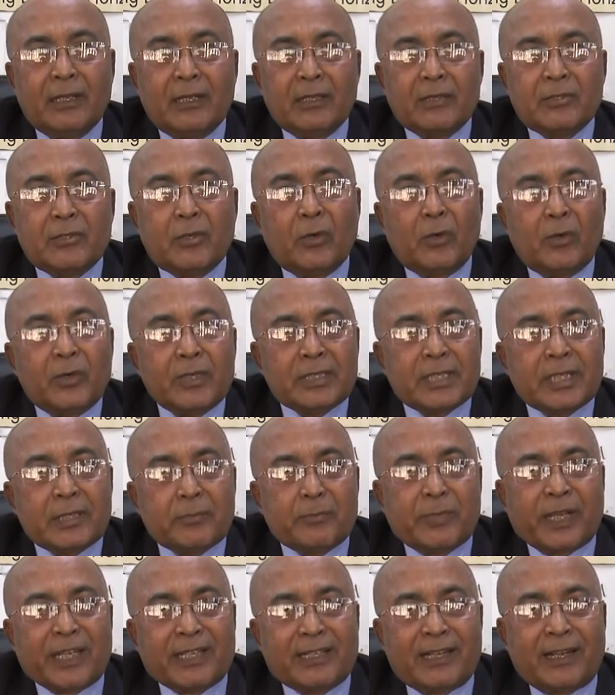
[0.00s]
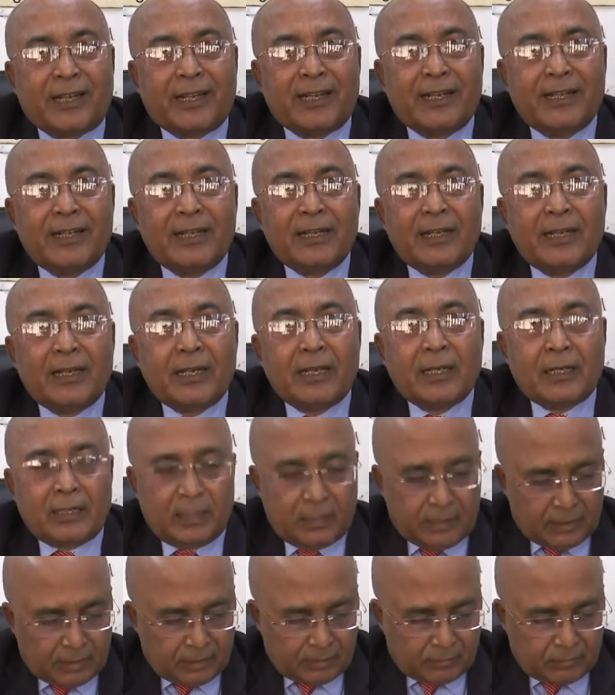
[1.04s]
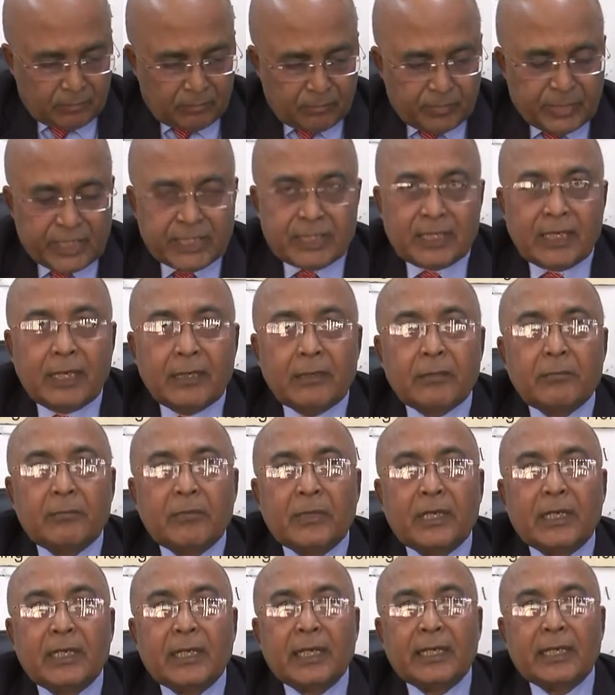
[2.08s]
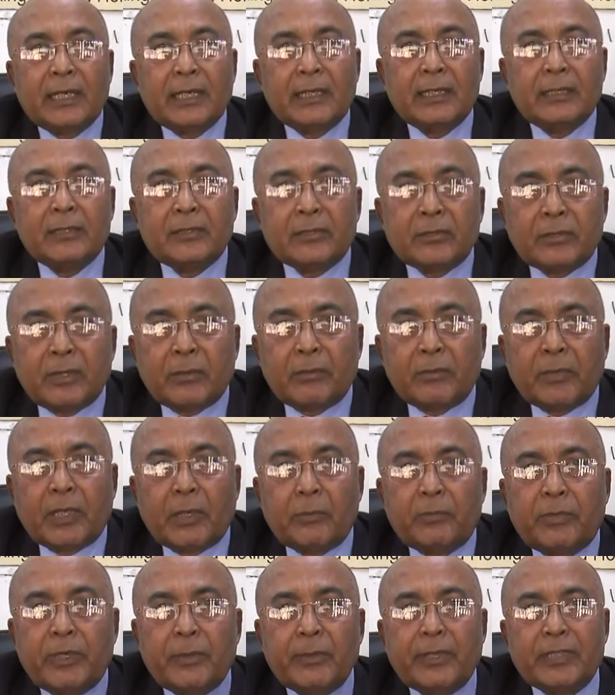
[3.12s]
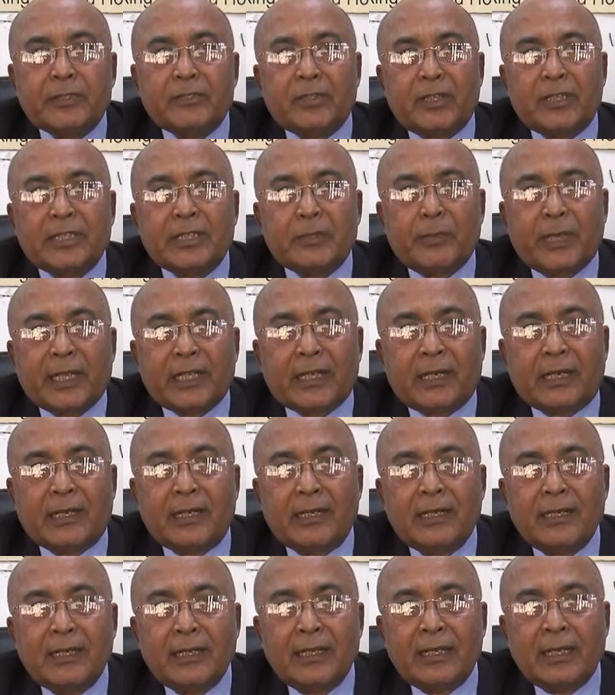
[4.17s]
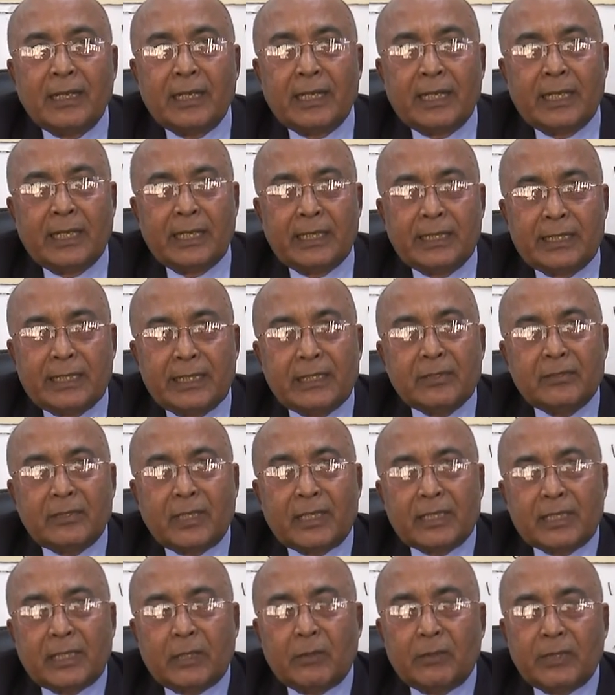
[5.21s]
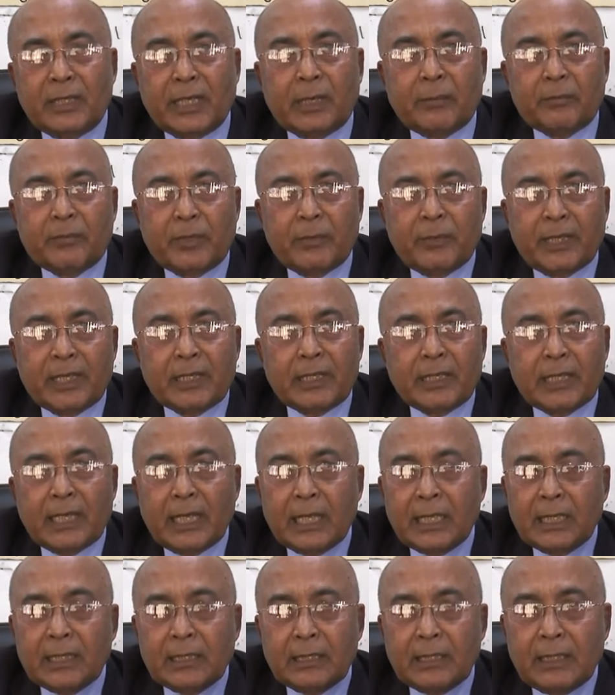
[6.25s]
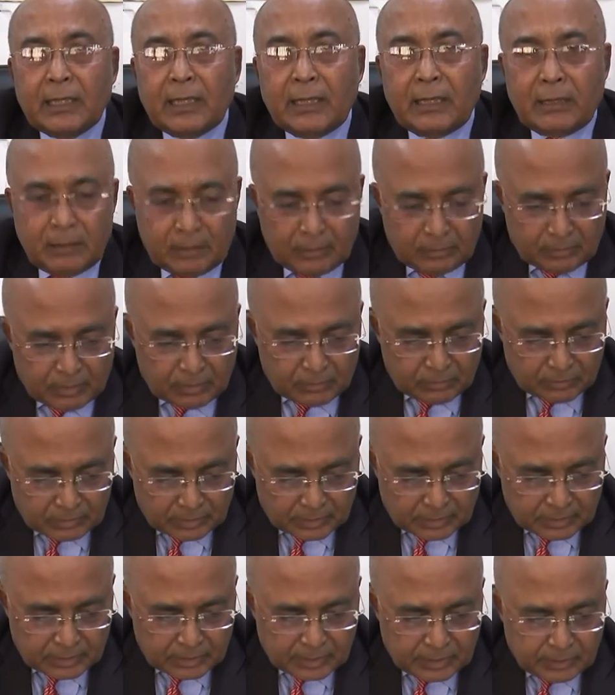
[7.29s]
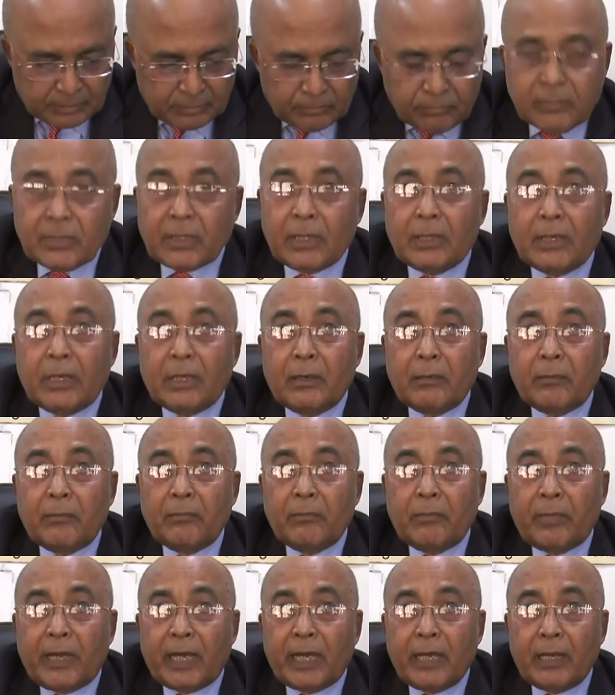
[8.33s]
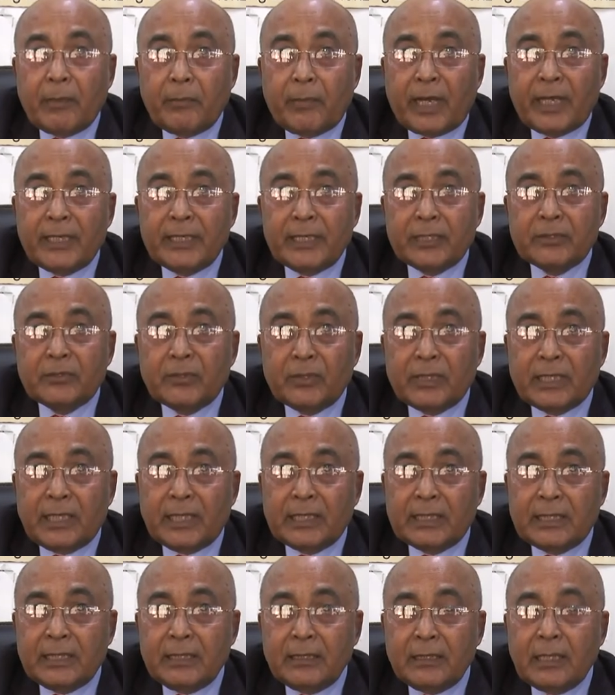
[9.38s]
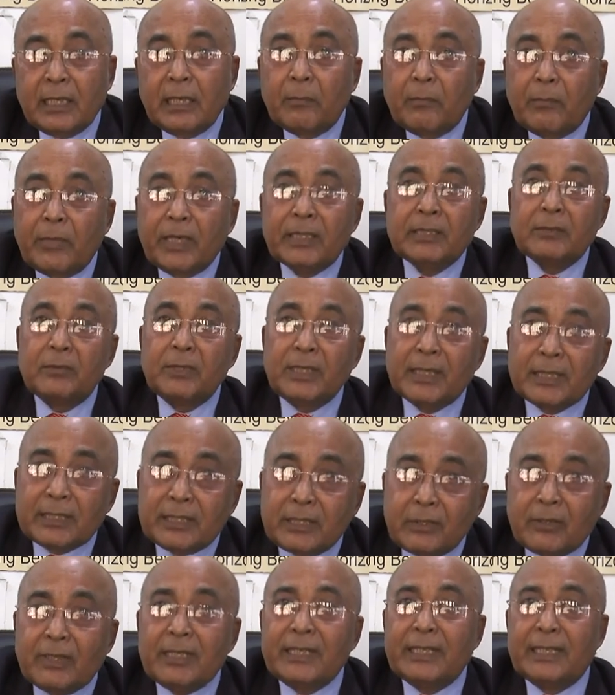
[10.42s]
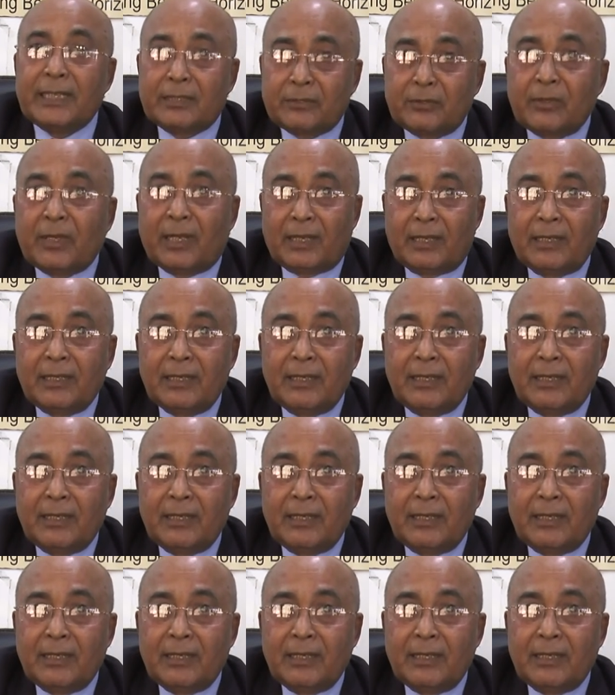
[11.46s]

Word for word: So which is better? Better, rather, is, uh, prevention is better. It is not that we are preventing the, uh, the um, uh, virus to get in, but we are curing as well.